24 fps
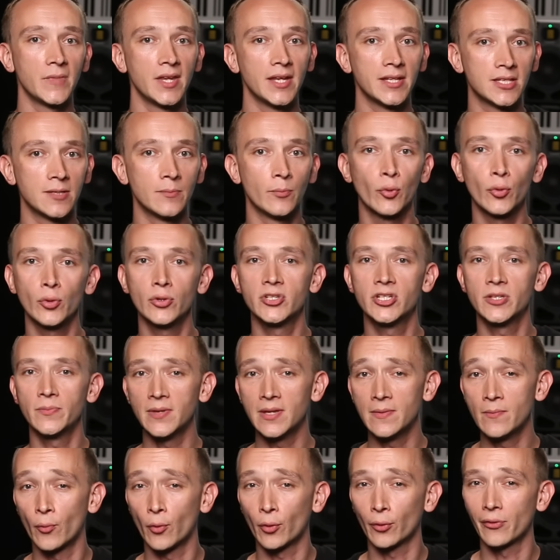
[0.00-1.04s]
it's important to
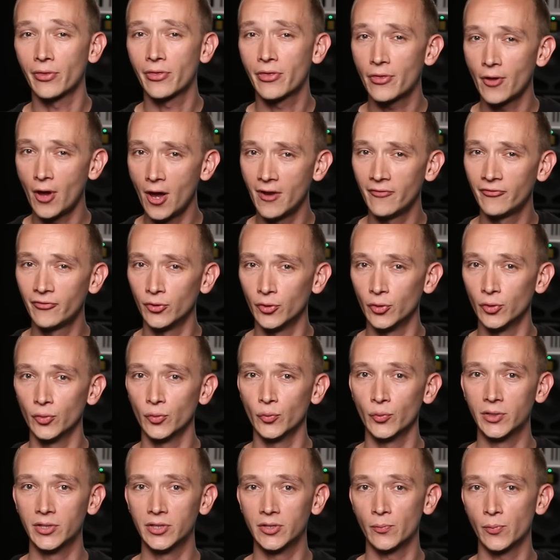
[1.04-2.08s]
be more thoughtful
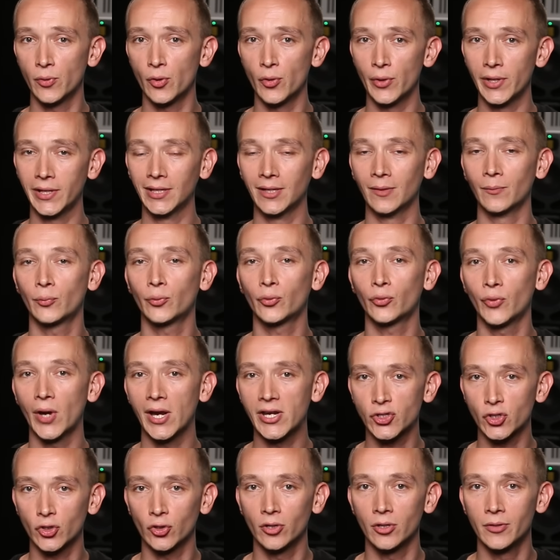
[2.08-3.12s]
when deploying
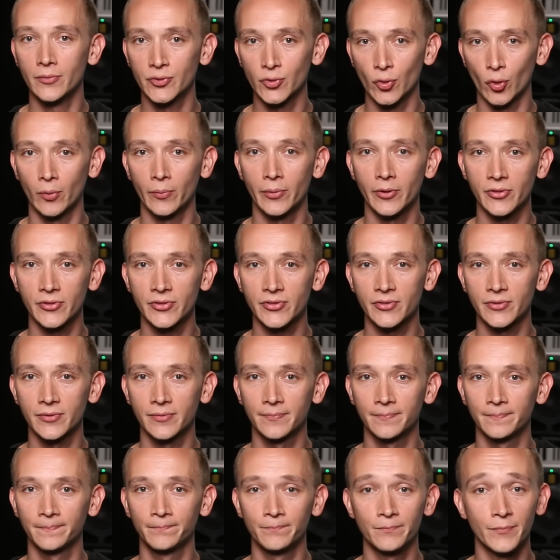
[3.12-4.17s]
pressure absorbers.
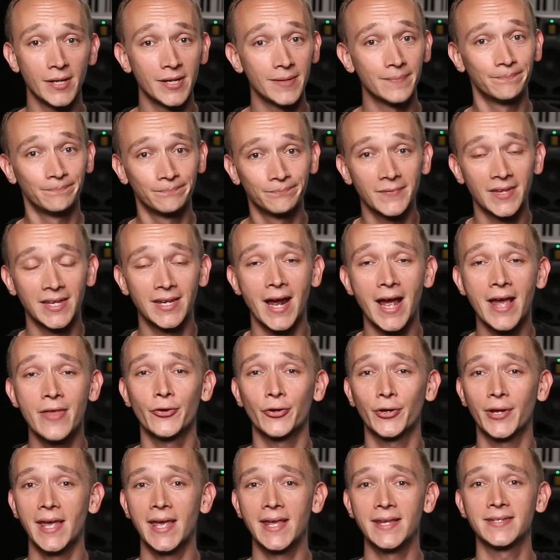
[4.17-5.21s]
But in
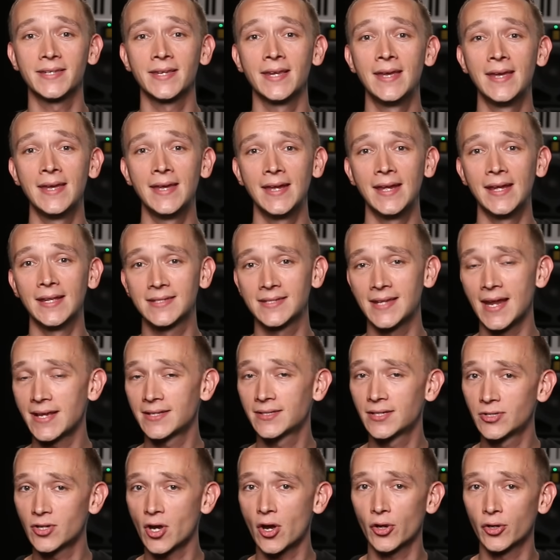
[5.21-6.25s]
either case, it's nice
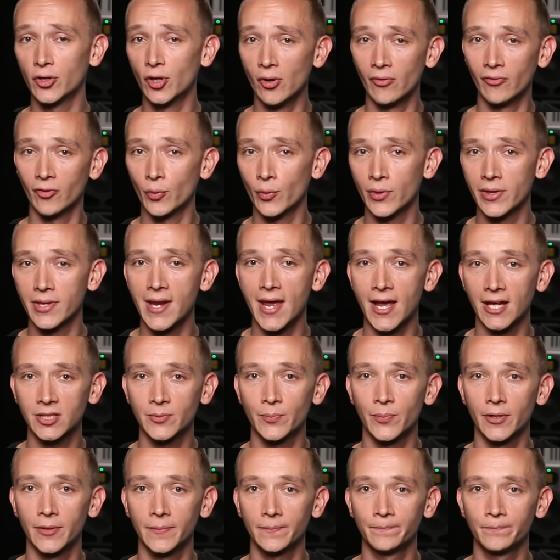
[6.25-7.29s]
to talk it over with an
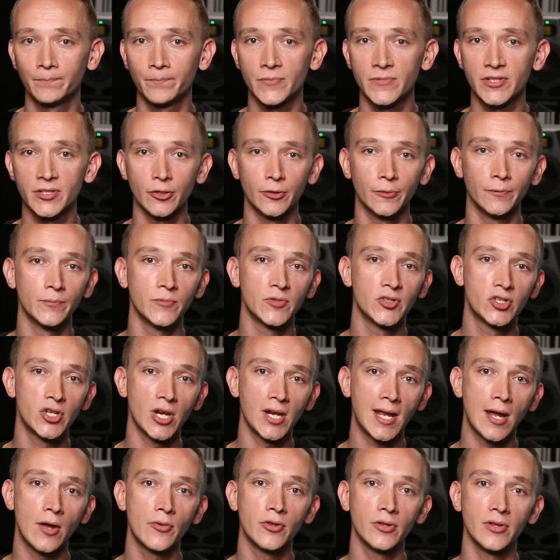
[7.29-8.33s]
expert. So
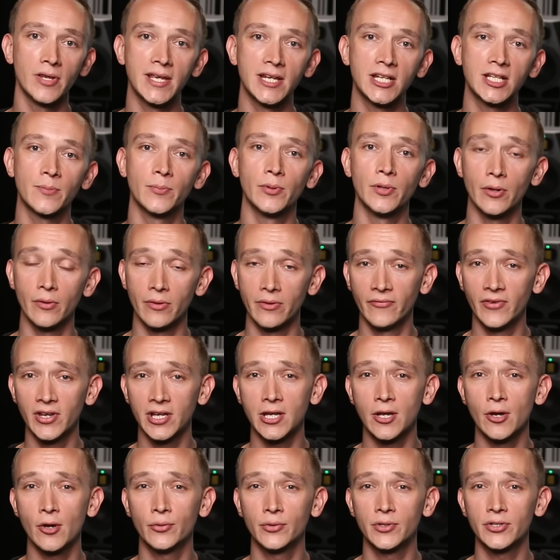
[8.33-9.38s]
check out the links below the
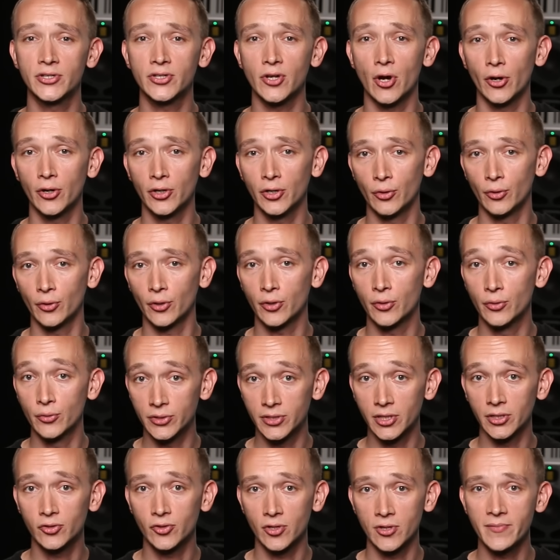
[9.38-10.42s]
video to start your
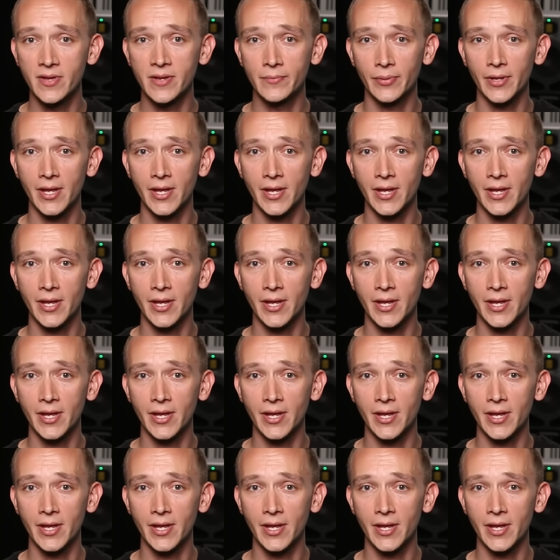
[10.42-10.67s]
acoustic treatment